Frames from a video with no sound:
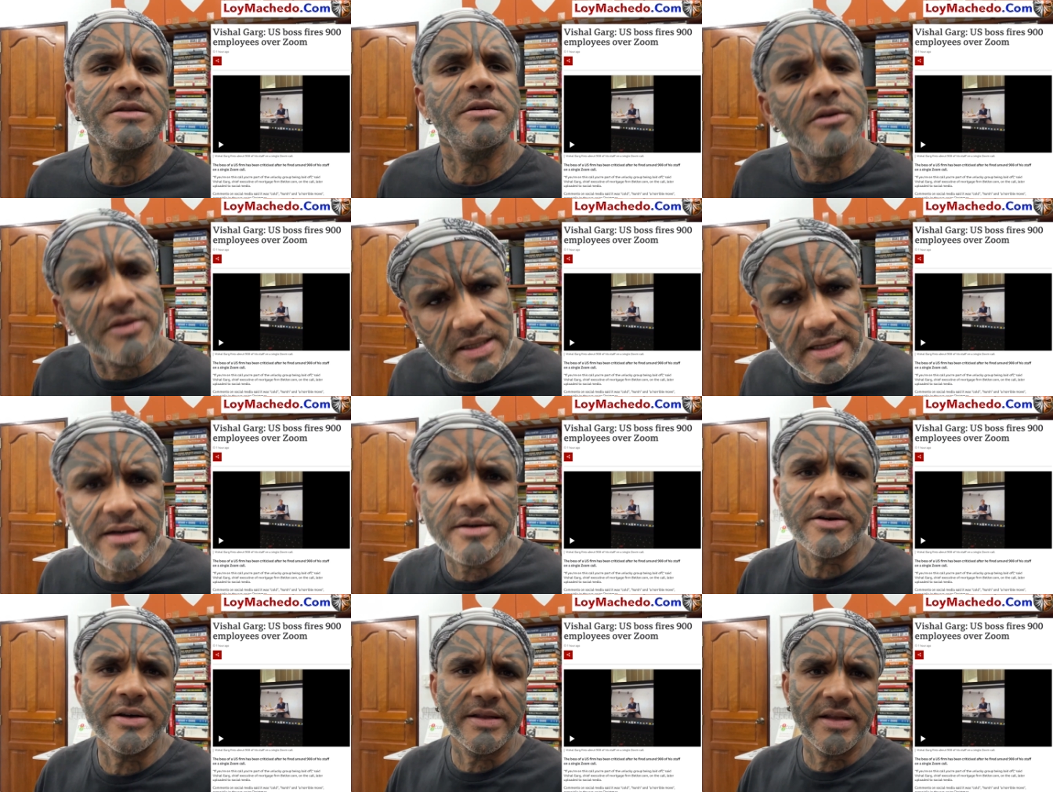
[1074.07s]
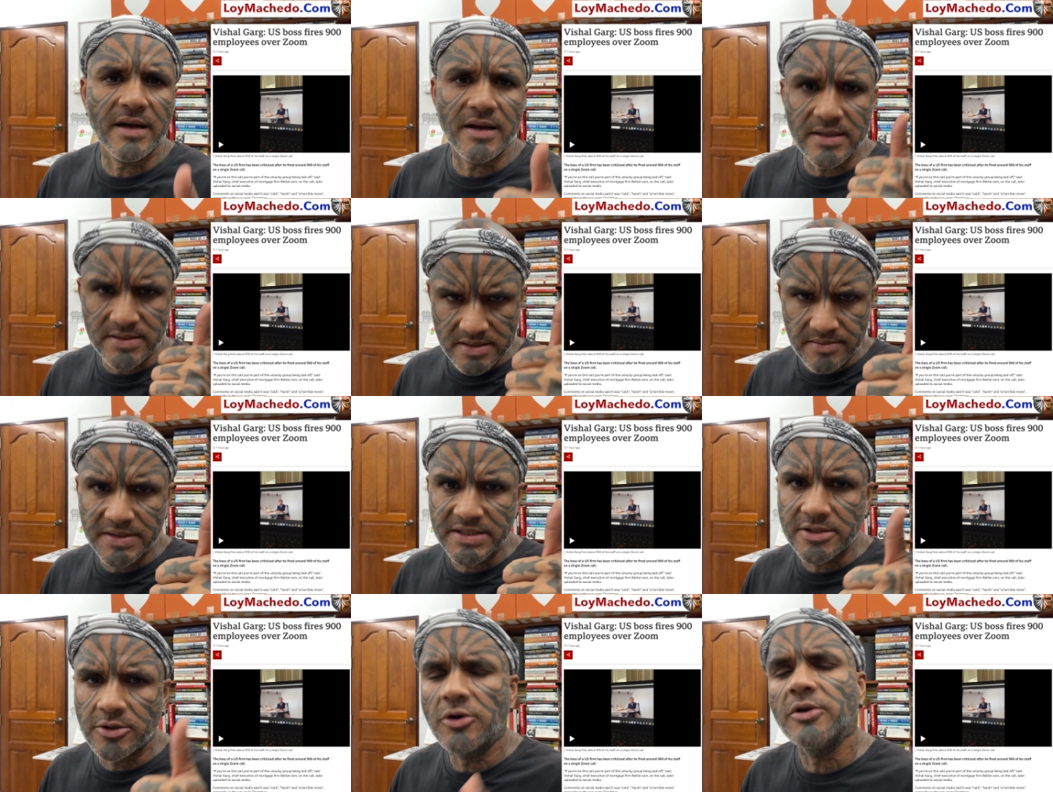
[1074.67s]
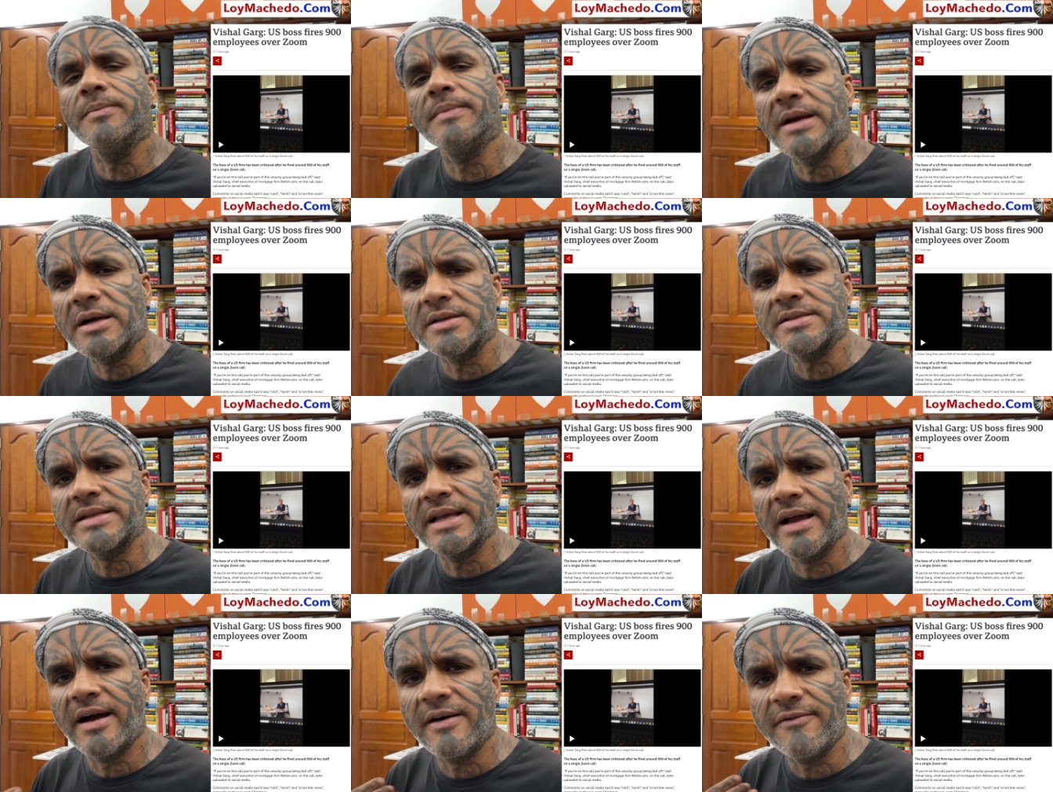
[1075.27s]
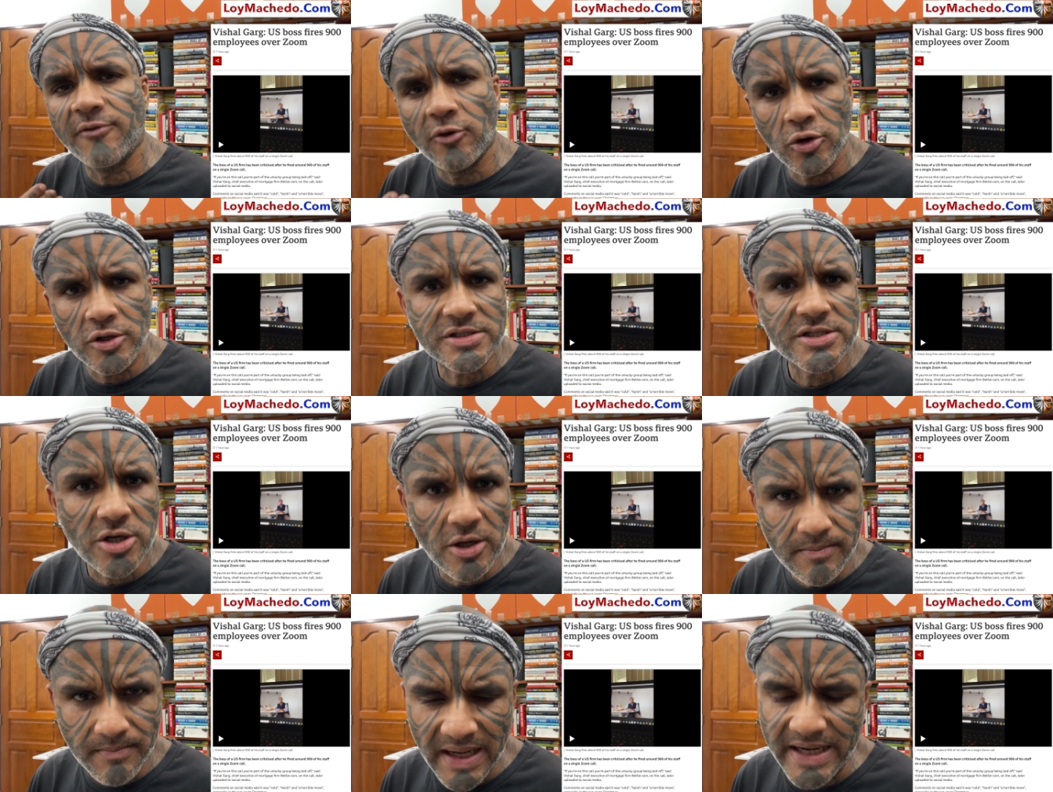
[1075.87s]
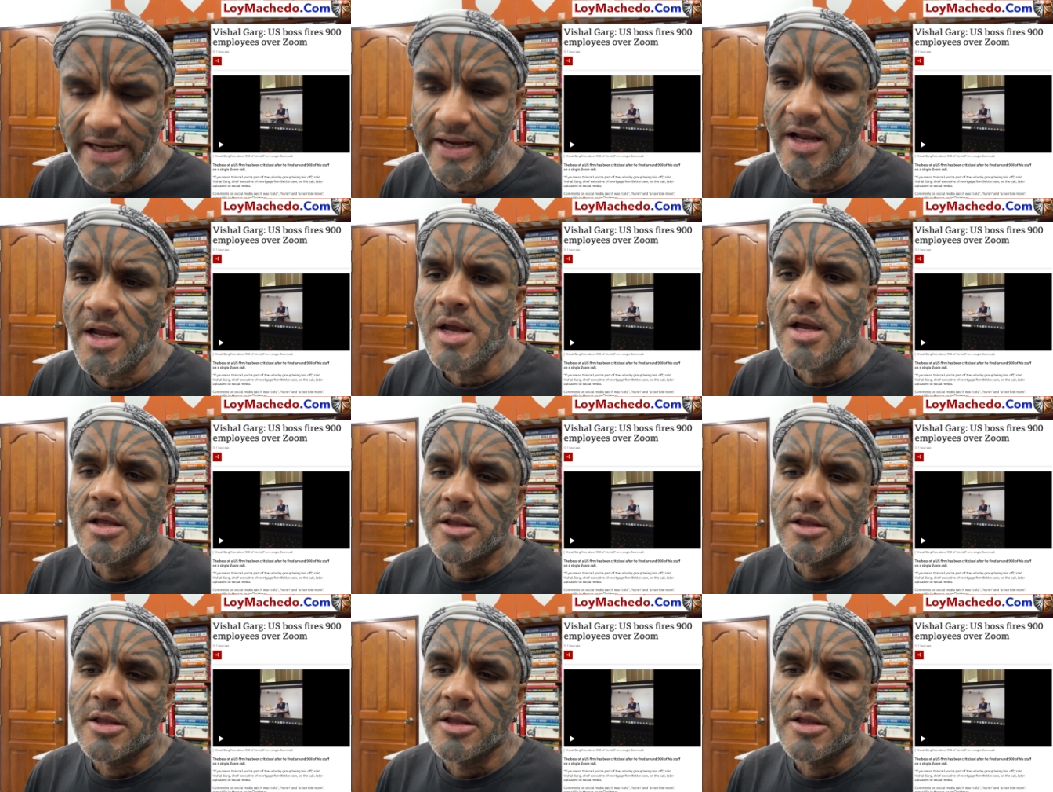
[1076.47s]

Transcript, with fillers: No, they'll treat their customers good because they are focused on money.